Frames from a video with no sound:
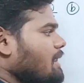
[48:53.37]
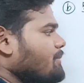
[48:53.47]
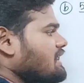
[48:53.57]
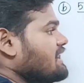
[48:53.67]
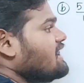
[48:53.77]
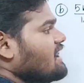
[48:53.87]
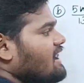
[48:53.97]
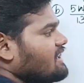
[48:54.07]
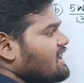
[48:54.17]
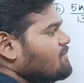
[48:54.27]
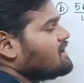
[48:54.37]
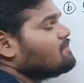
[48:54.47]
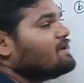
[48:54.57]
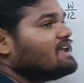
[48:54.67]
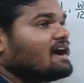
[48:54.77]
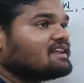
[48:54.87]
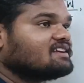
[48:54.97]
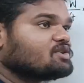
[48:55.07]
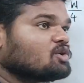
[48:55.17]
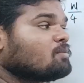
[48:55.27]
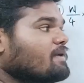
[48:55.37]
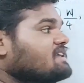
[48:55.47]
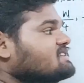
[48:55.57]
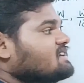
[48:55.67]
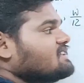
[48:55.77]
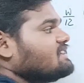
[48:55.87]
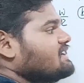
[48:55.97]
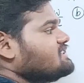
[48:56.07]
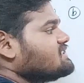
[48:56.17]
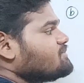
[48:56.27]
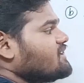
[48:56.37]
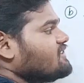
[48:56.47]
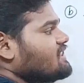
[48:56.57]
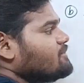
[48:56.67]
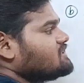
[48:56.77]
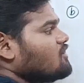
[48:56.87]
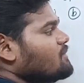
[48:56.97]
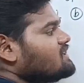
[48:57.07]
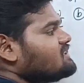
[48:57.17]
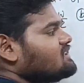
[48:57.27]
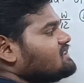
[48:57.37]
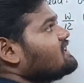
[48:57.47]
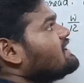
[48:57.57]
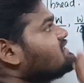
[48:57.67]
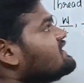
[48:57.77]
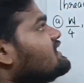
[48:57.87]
capital A and capital B are the two pegs. The distance between them is how much? 13